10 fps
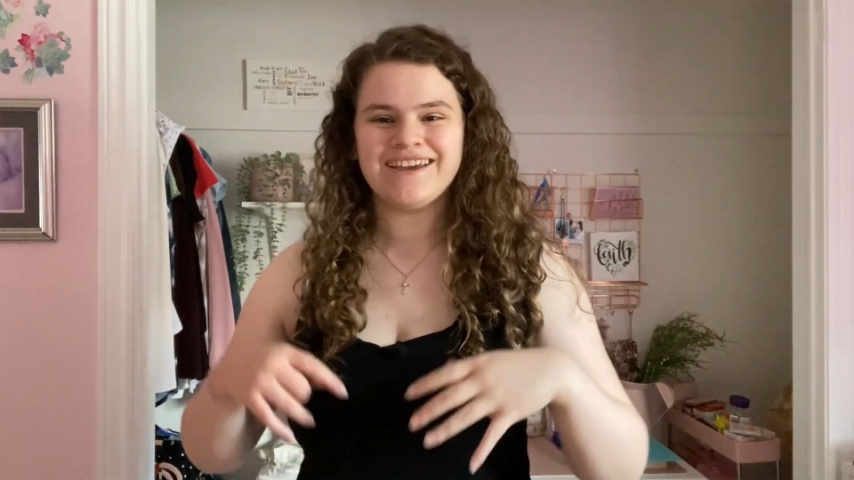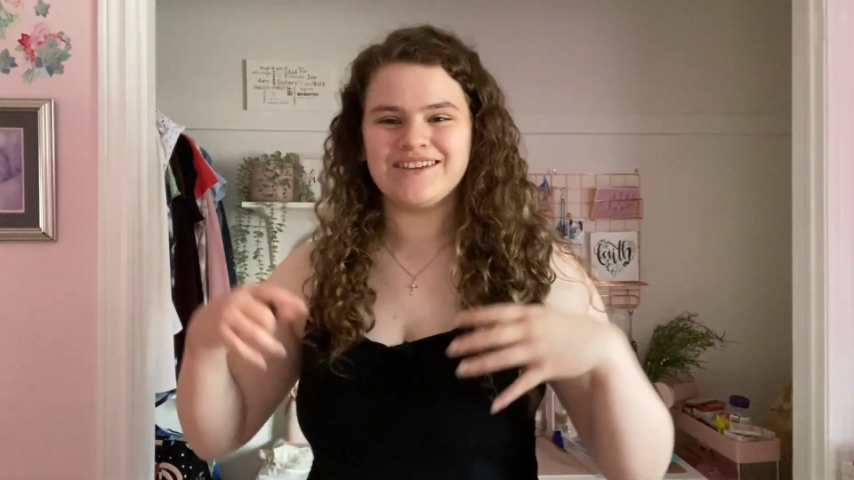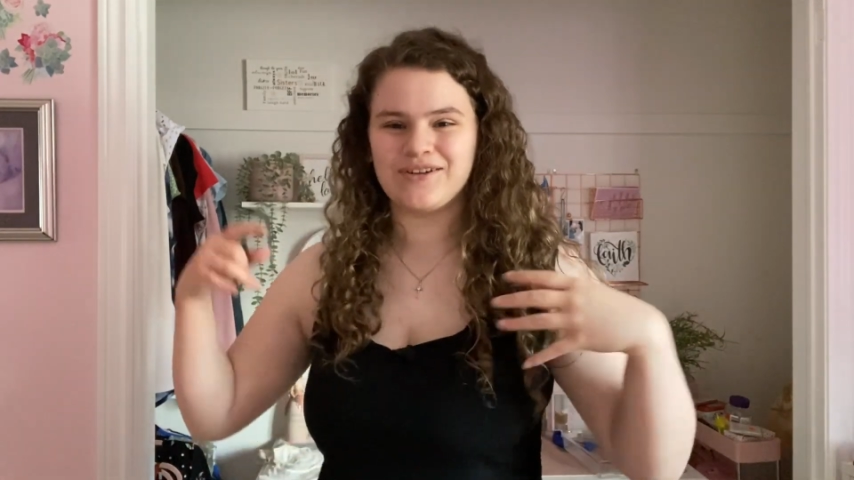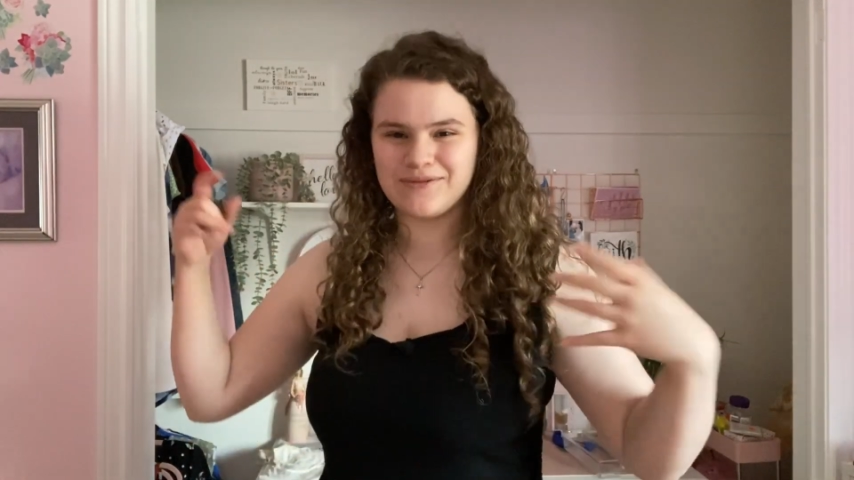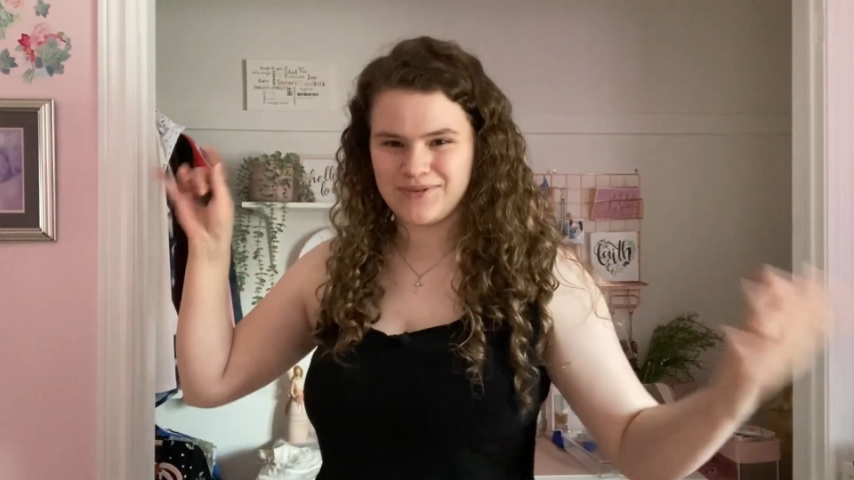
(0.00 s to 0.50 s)

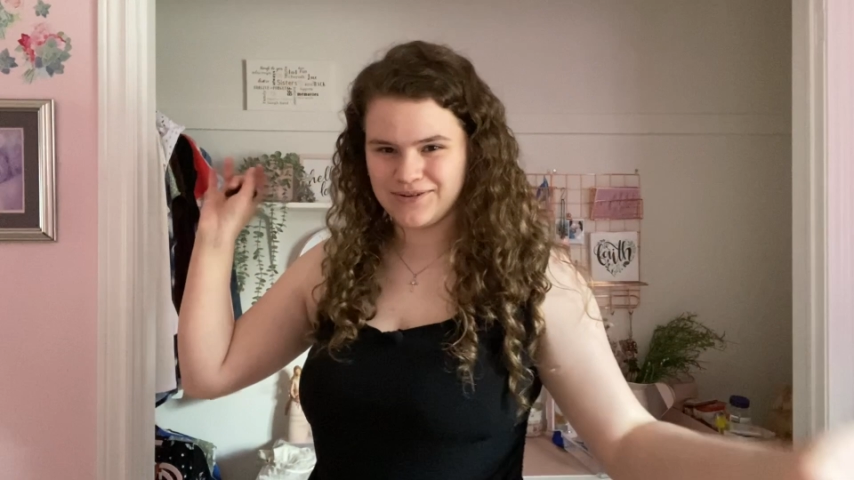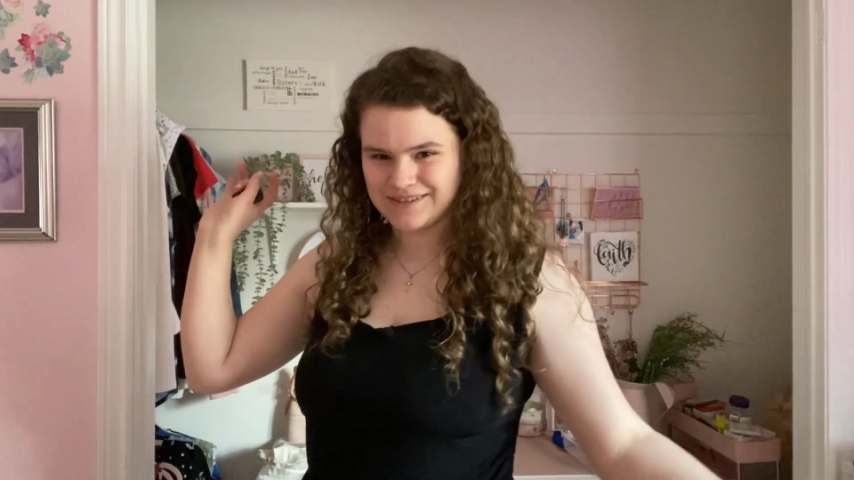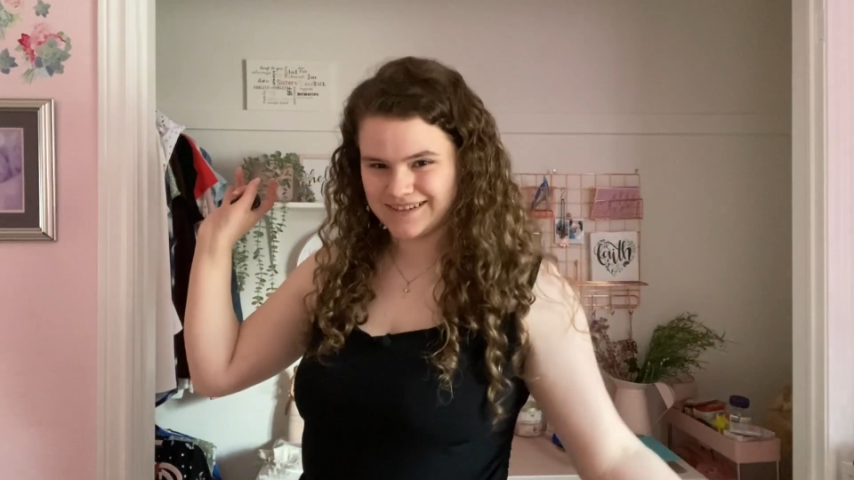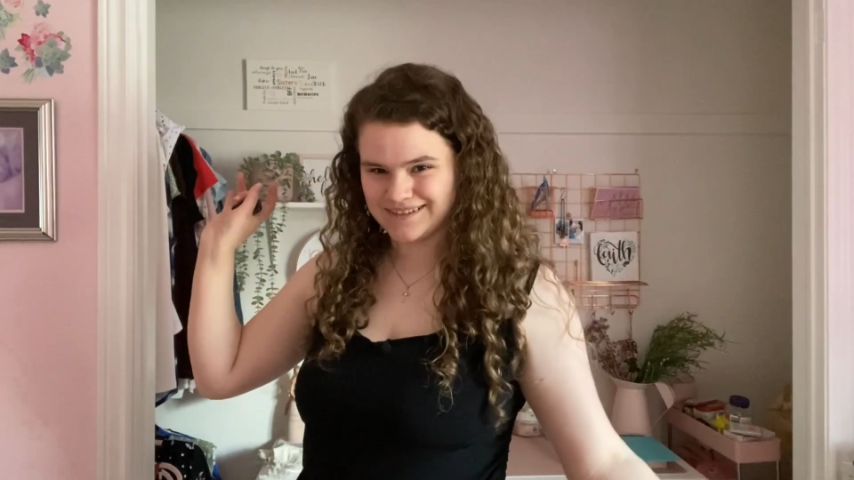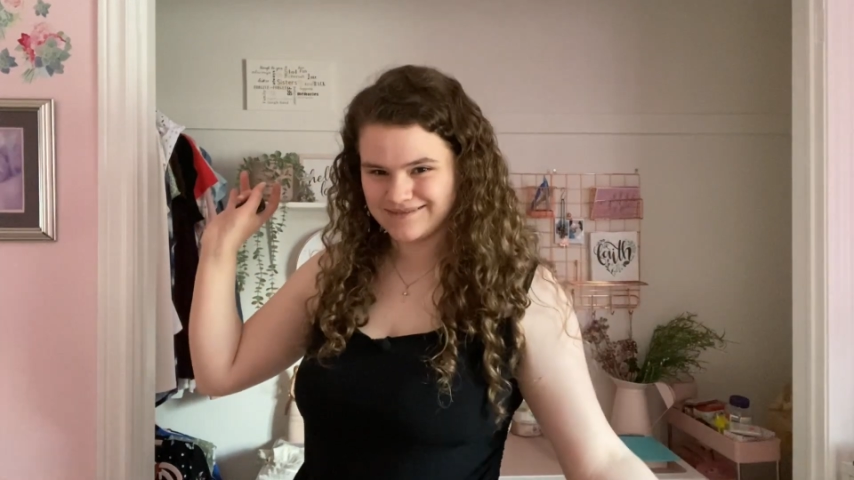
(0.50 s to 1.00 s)
your
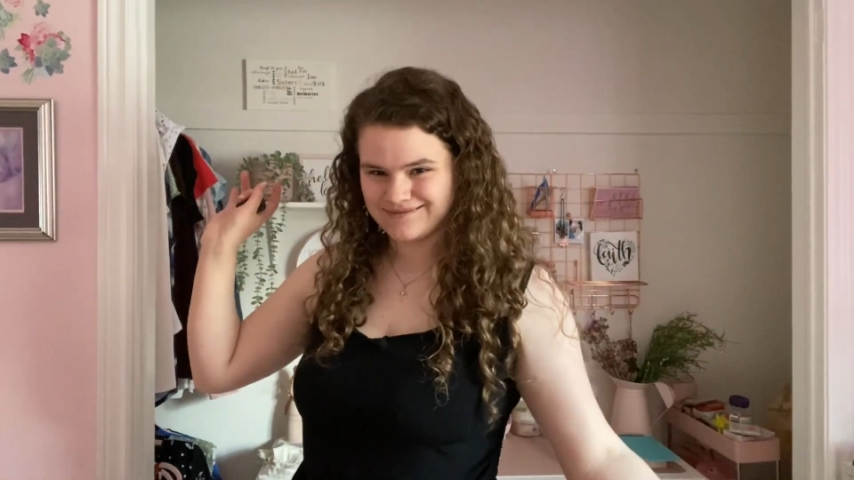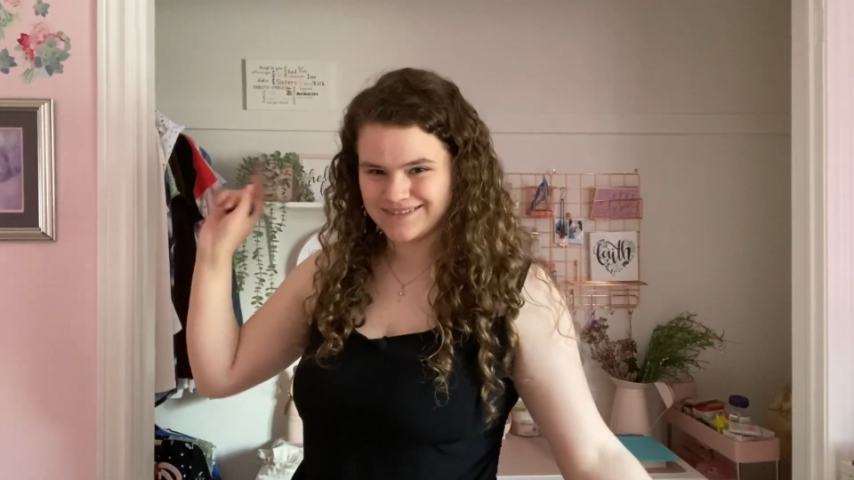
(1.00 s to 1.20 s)
posing.